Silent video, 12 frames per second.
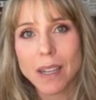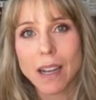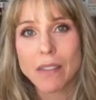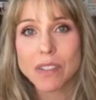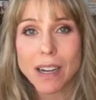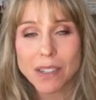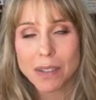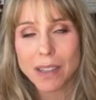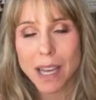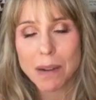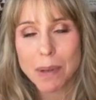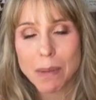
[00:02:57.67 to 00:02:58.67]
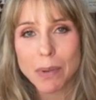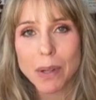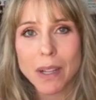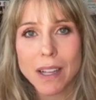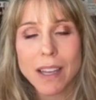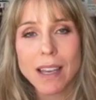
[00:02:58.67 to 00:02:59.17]
I've talked to a lot of
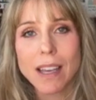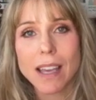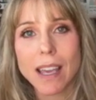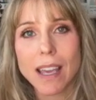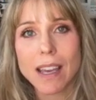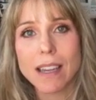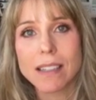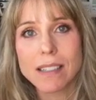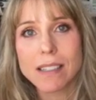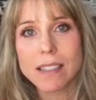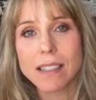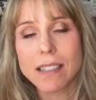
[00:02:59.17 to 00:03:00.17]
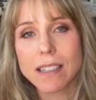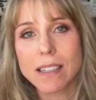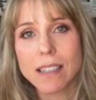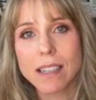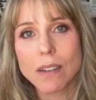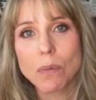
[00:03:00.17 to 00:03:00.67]
people, and
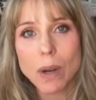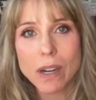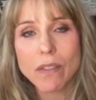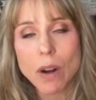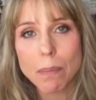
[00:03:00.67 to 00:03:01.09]
one of our